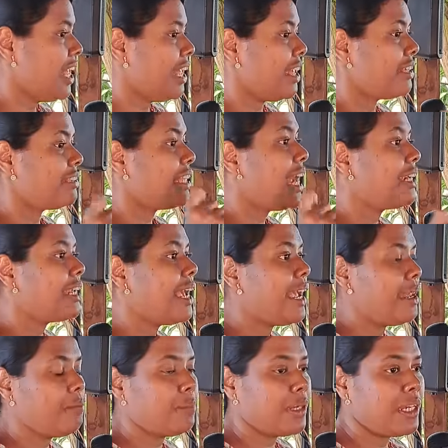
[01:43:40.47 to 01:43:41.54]
And that
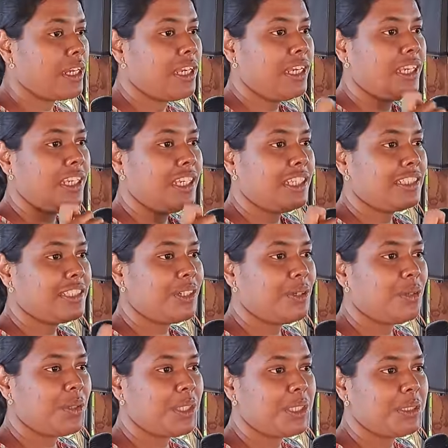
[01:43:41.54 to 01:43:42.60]
helper is the
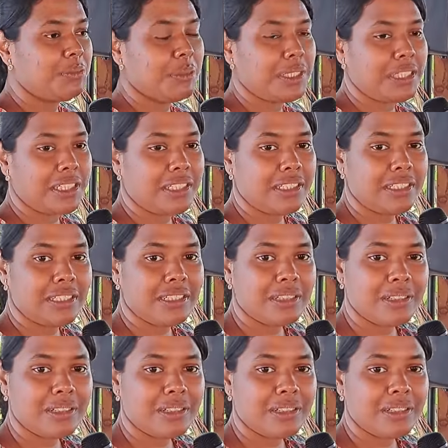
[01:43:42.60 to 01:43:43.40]
Holy Spirit.